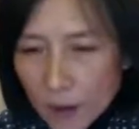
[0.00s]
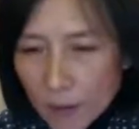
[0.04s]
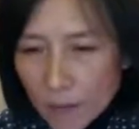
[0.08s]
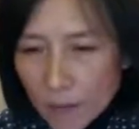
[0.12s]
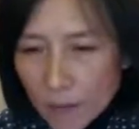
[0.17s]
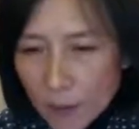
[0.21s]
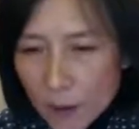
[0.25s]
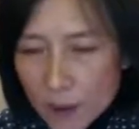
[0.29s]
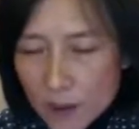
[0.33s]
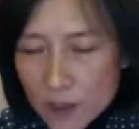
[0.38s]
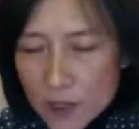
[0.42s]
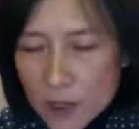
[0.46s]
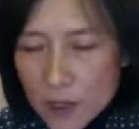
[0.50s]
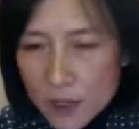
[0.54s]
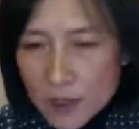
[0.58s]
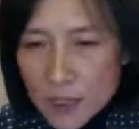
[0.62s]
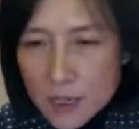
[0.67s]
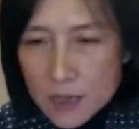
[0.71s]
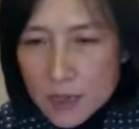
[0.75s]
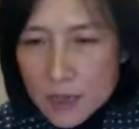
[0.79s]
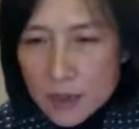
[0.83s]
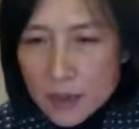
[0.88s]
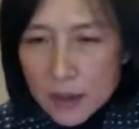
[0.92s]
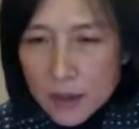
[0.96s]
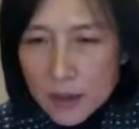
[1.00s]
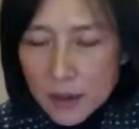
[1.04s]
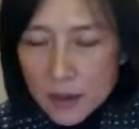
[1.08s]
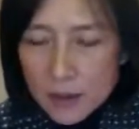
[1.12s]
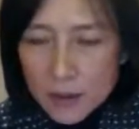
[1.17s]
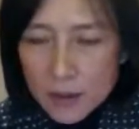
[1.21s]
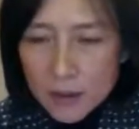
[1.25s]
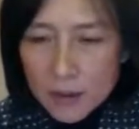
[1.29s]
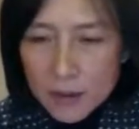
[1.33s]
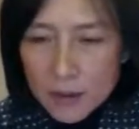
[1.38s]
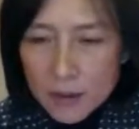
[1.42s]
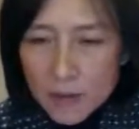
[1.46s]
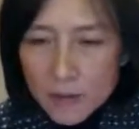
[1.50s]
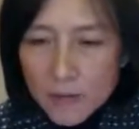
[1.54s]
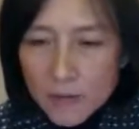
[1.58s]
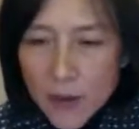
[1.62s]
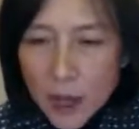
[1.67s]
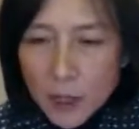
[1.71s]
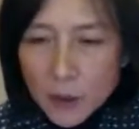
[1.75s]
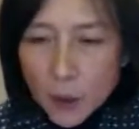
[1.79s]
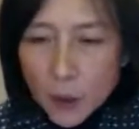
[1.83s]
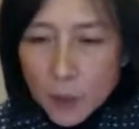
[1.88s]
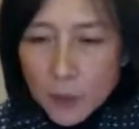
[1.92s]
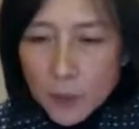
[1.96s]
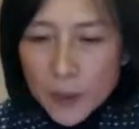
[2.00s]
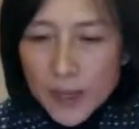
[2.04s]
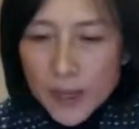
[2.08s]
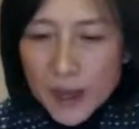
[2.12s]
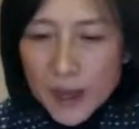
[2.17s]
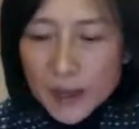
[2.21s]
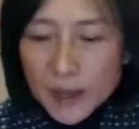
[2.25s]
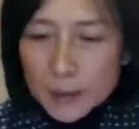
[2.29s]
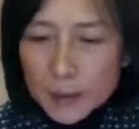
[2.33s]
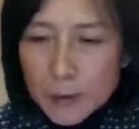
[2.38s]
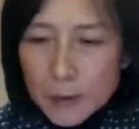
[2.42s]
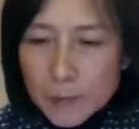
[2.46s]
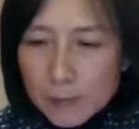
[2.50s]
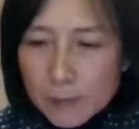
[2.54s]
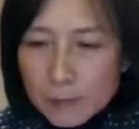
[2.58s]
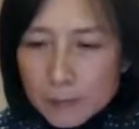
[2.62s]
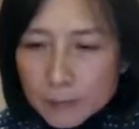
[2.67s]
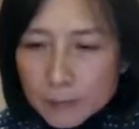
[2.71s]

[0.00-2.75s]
versus the final plan.